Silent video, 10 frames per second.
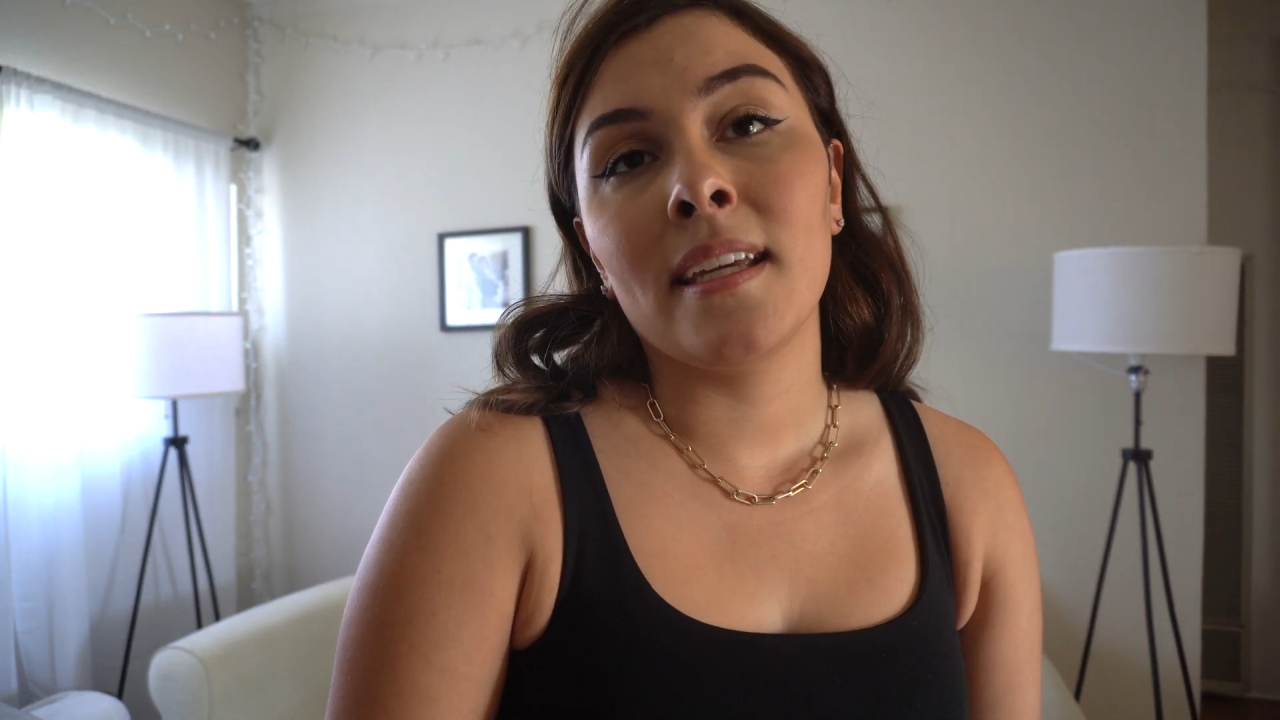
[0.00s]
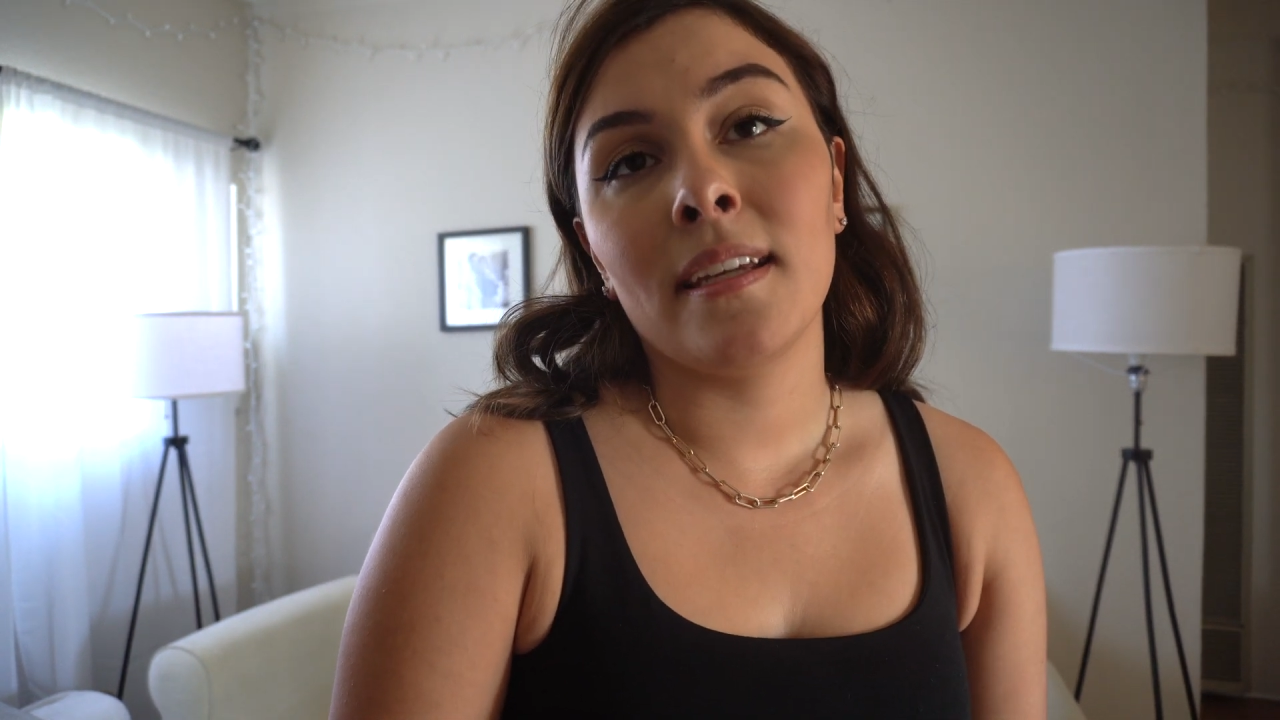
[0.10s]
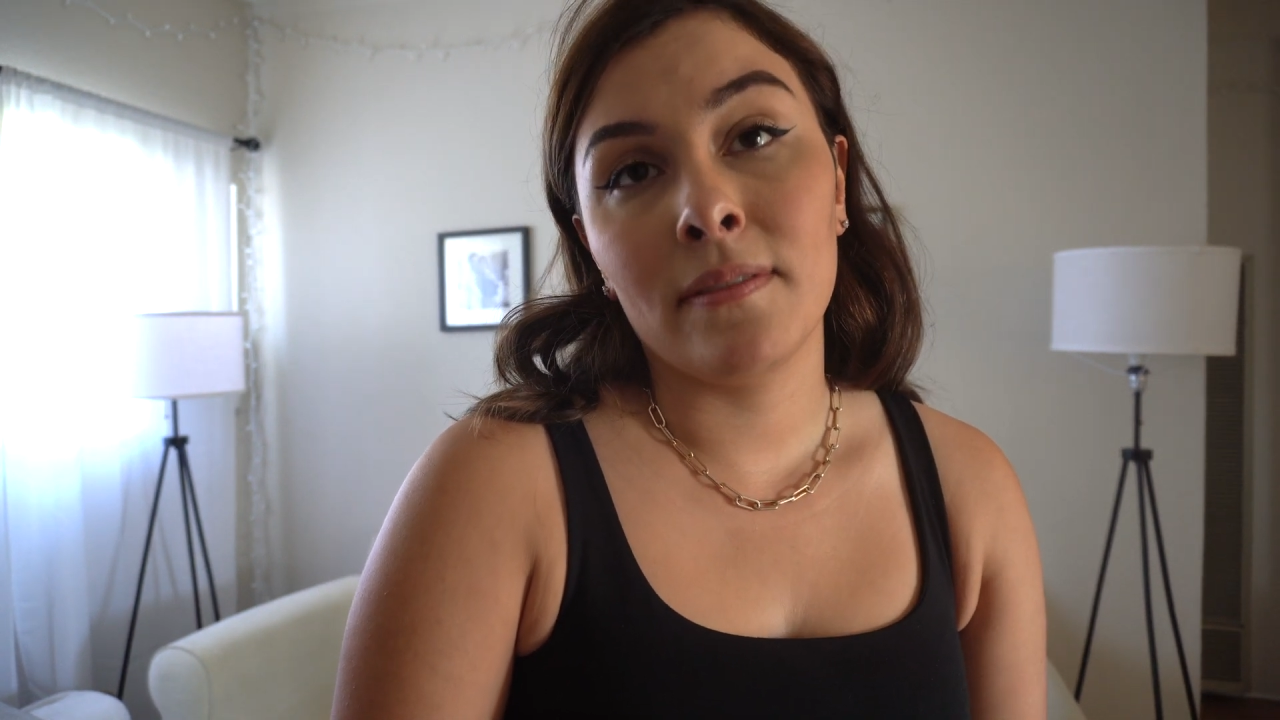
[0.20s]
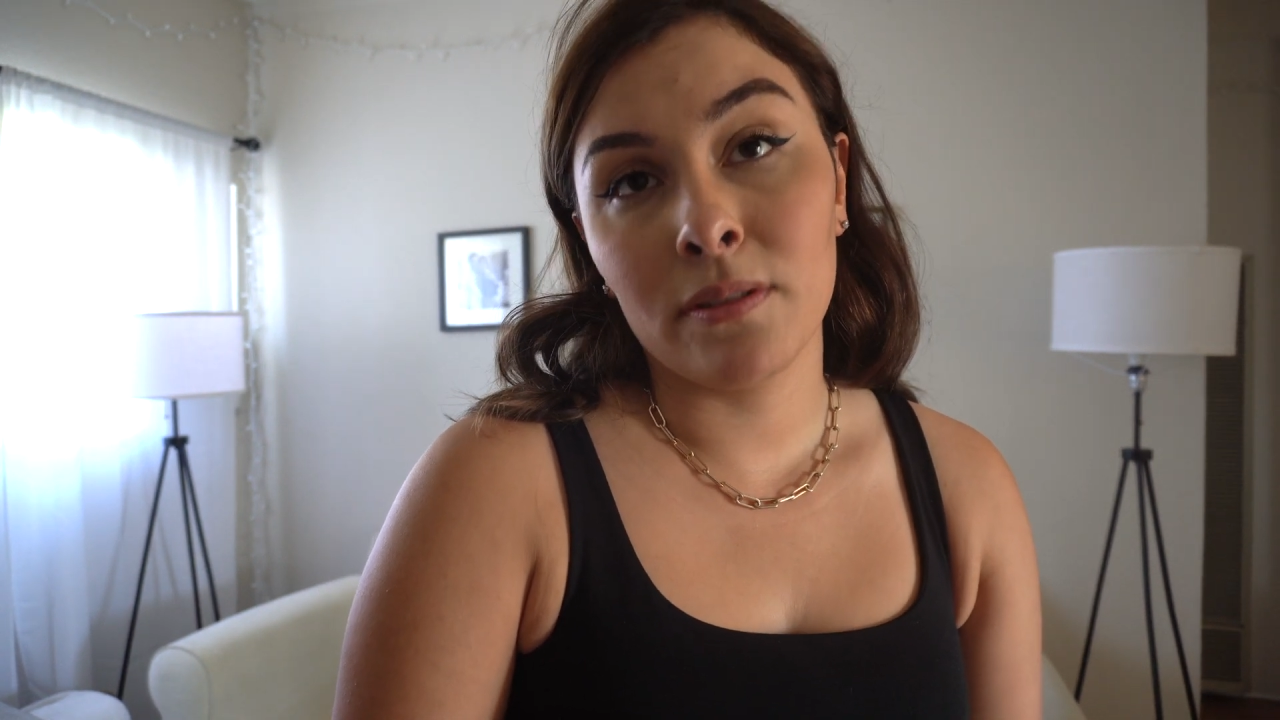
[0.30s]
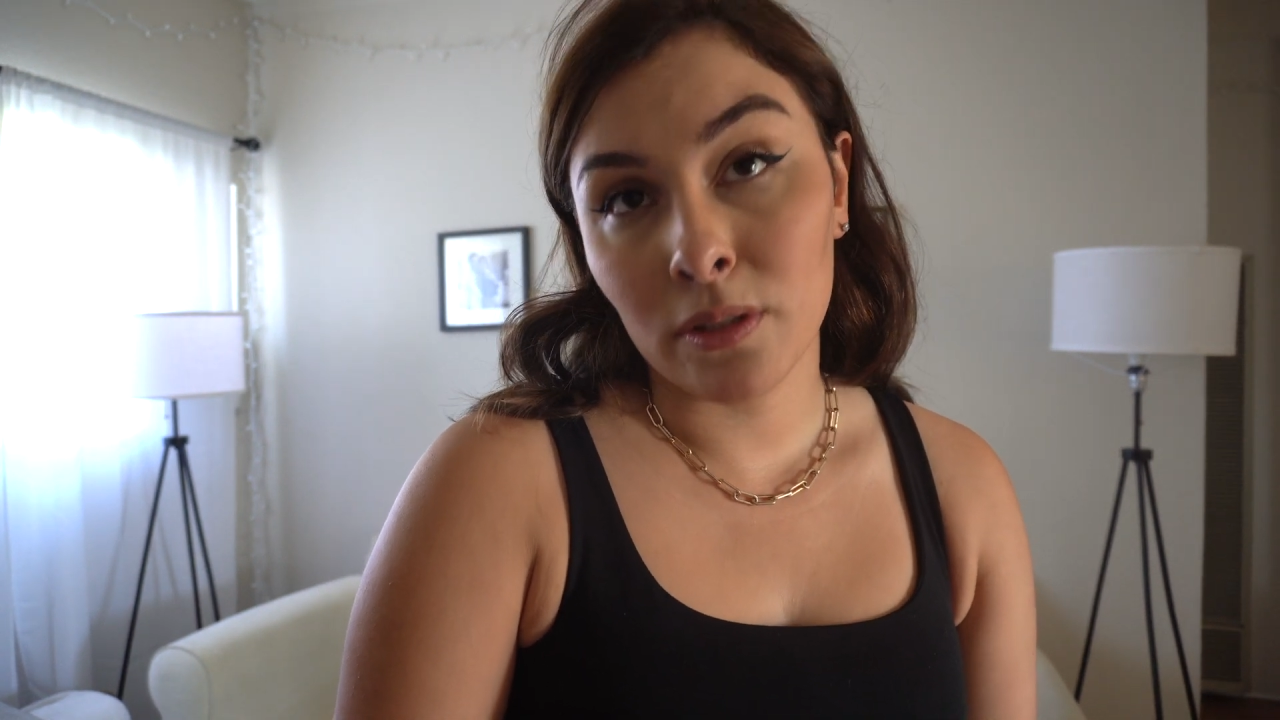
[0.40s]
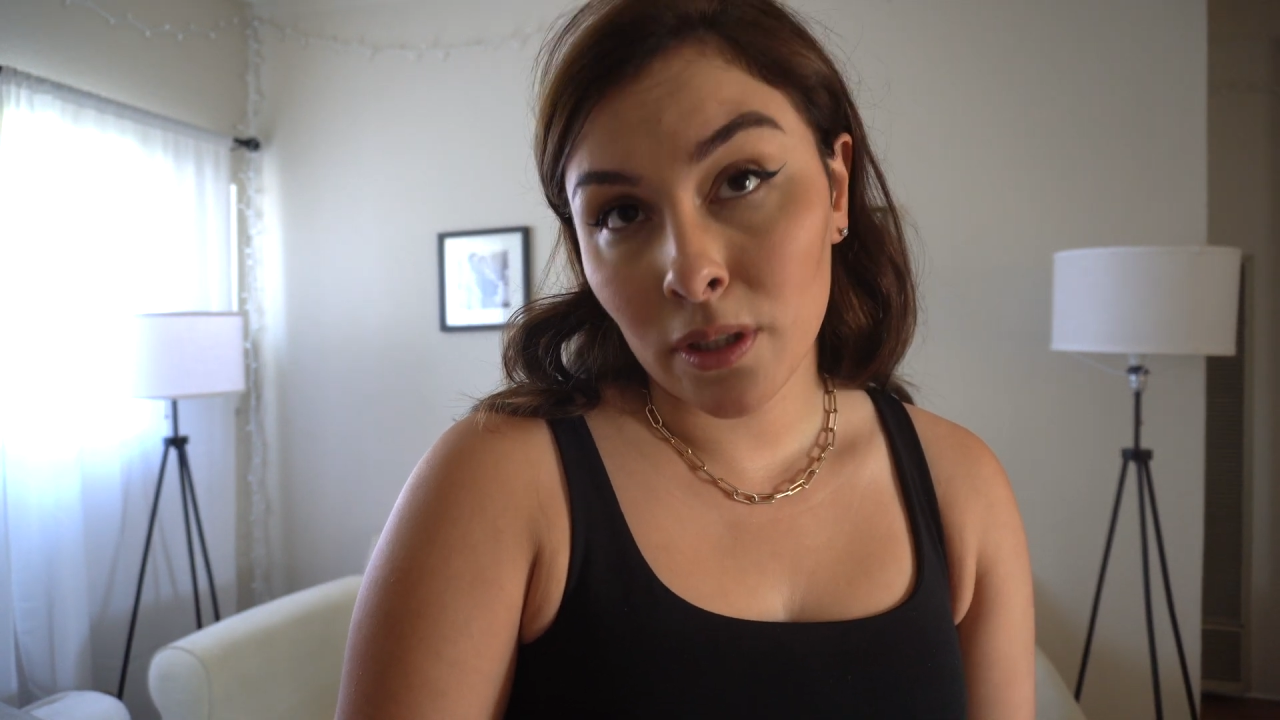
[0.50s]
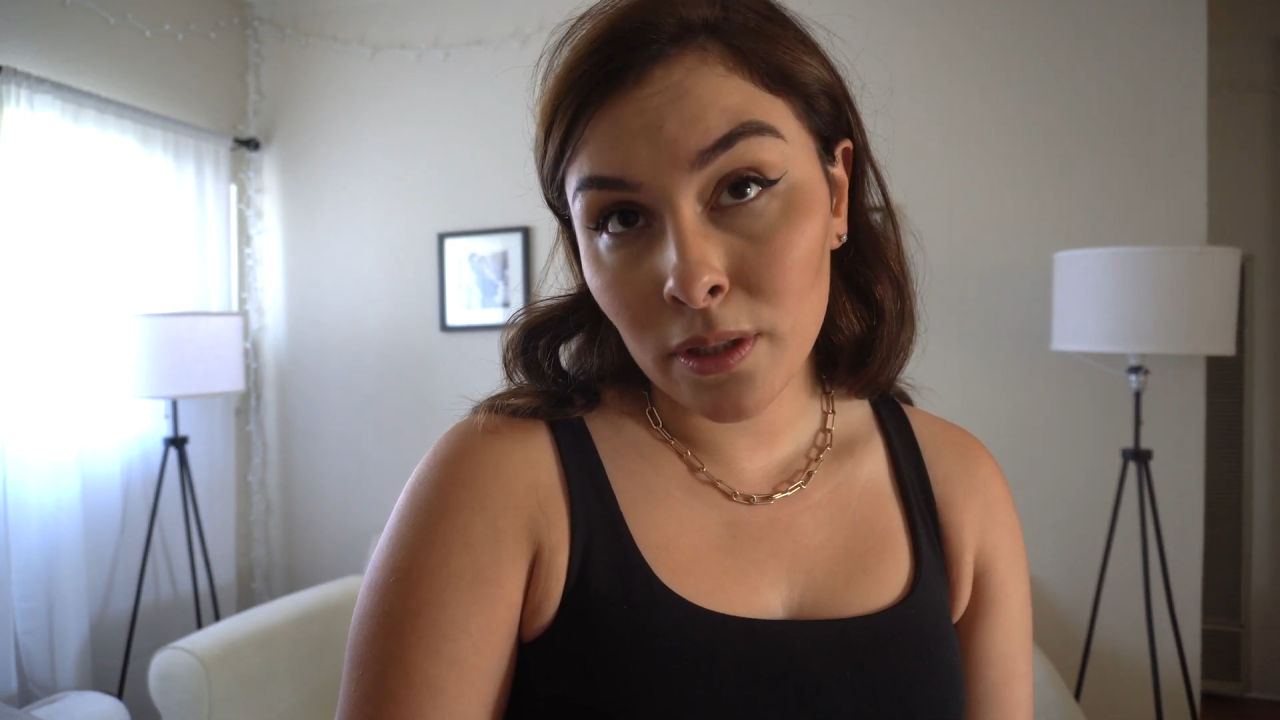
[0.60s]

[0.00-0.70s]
if you look